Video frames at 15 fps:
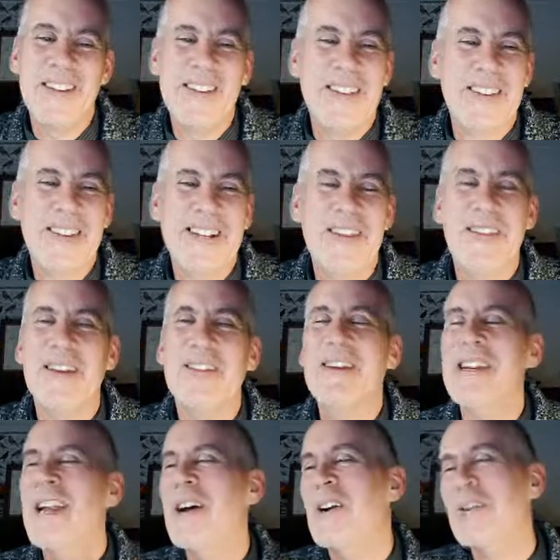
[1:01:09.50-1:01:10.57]
there are three there are
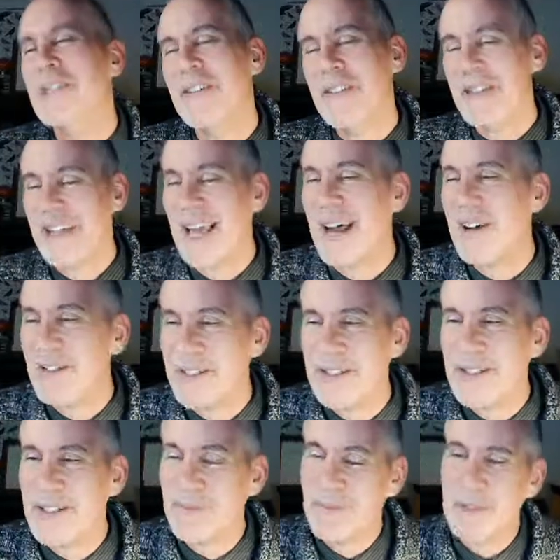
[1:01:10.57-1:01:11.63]
loads there are
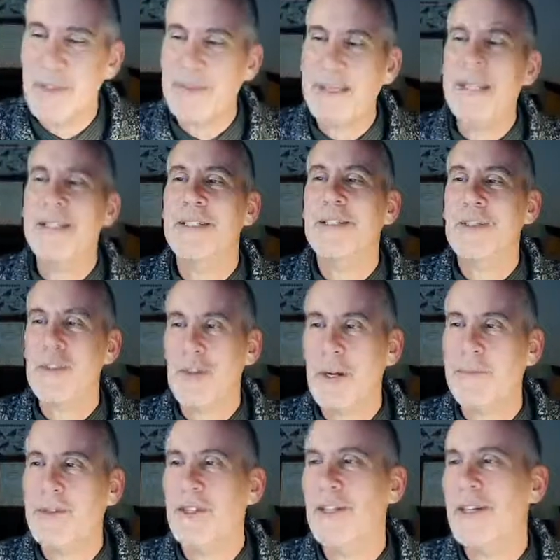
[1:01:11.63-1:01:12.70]
thousands of different species of
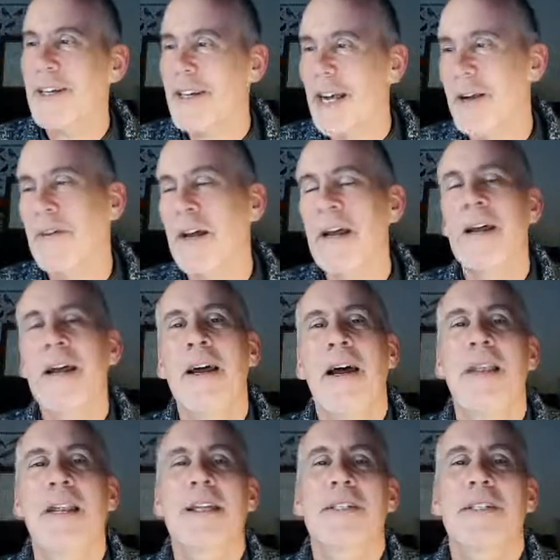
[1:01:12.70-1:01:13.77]
shrubs that you can have,
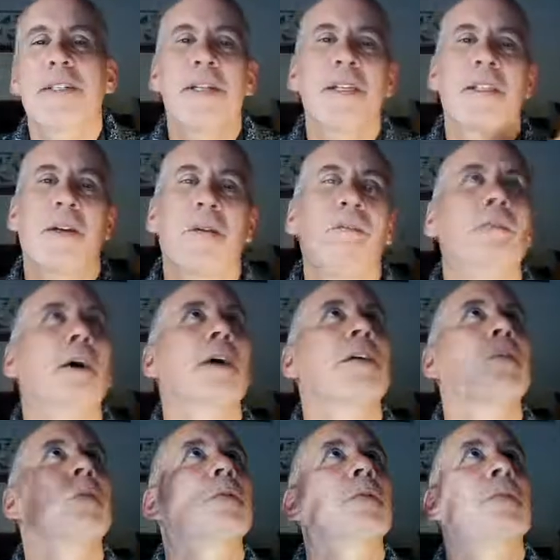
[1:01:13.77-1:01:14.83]
and it's a, there's a
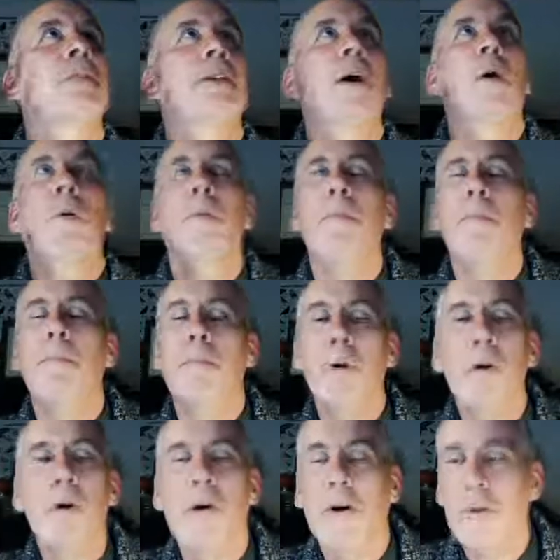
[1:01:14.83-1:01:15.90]
Martin Crawford's written a whole
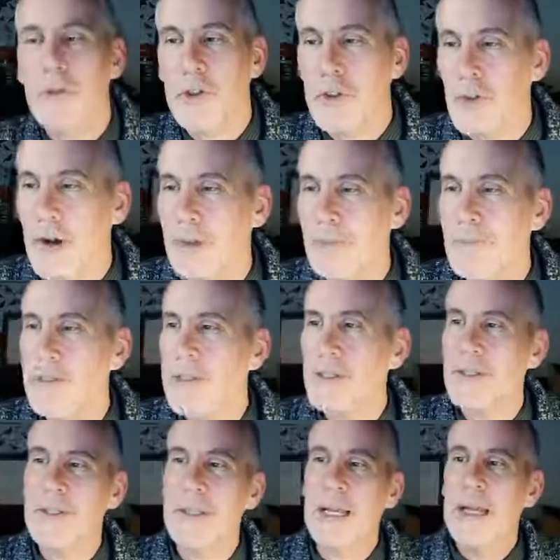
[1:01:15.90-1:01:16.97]
book on shrubs
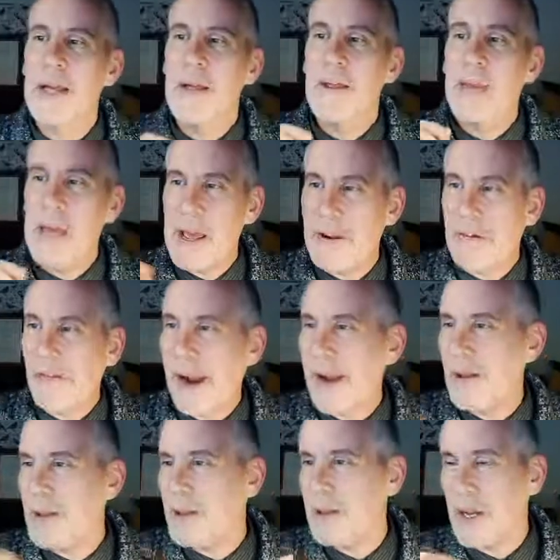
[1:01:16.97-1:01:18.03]
and they're
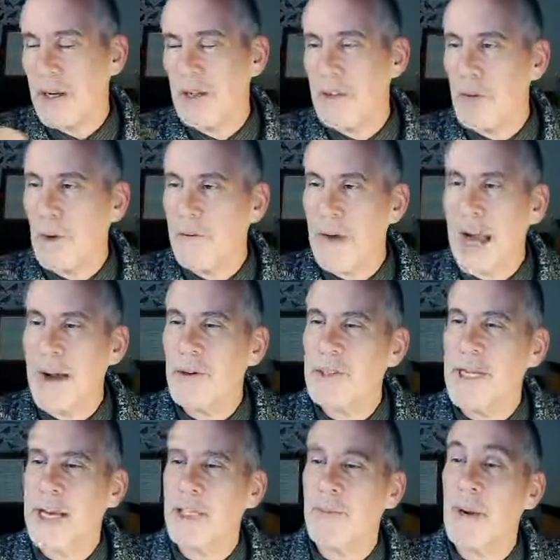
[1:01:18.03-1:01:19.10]
great and I could talk for
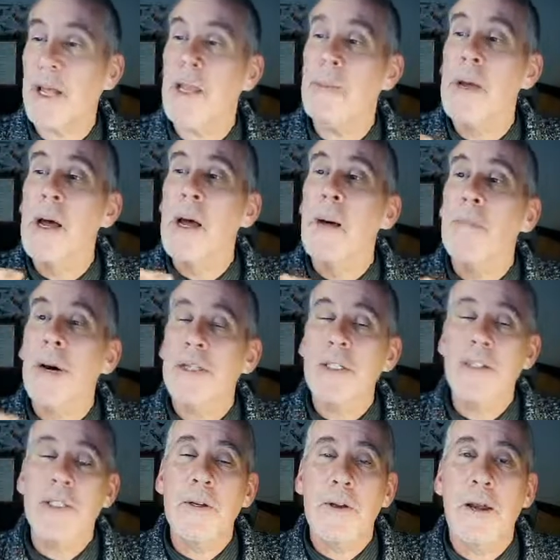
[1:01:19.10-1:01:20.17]
hours and hours about them. But I
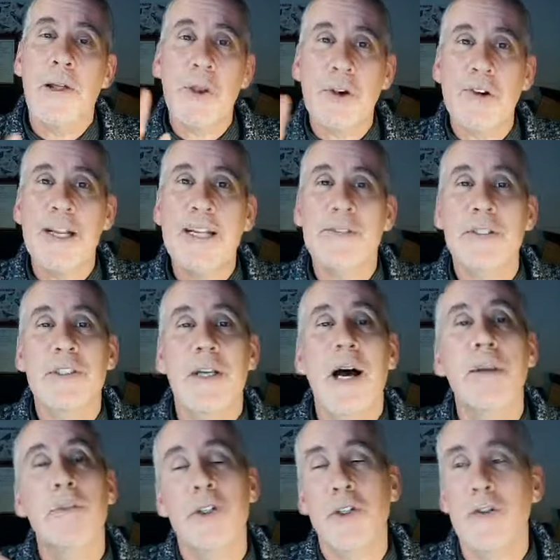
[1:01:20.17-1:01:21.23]
just look at three different
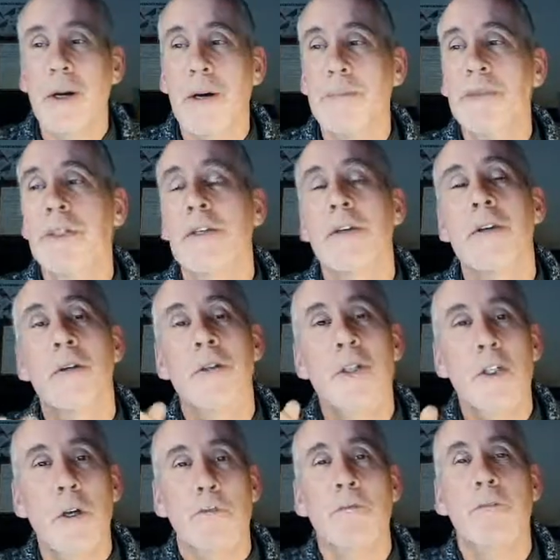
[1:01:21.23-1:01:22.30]
types of shrubs. You've got
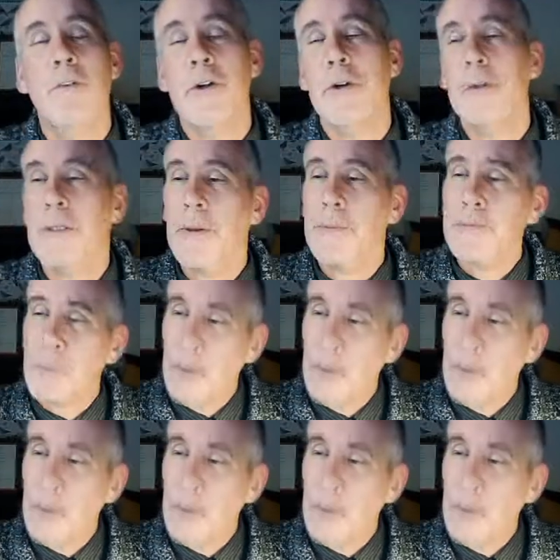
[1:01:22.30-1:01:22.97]
soft fruit,